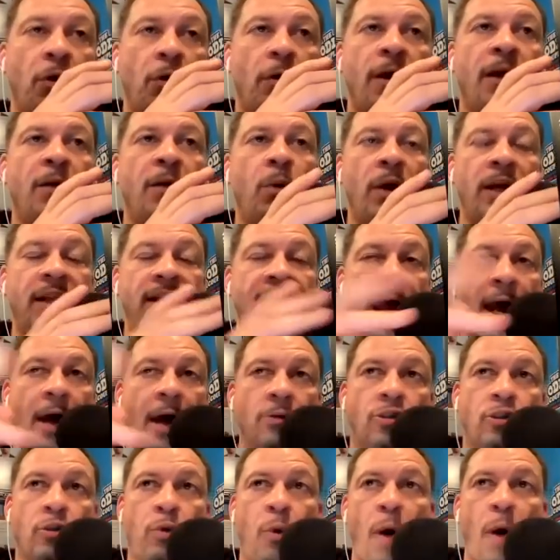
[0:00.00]
Fury went
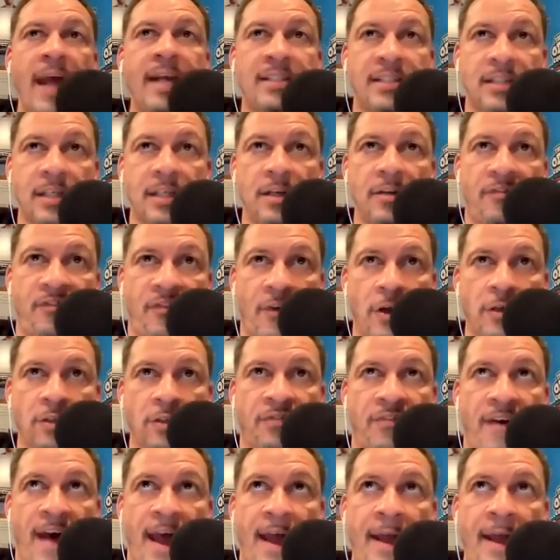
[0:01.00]
down twice in the first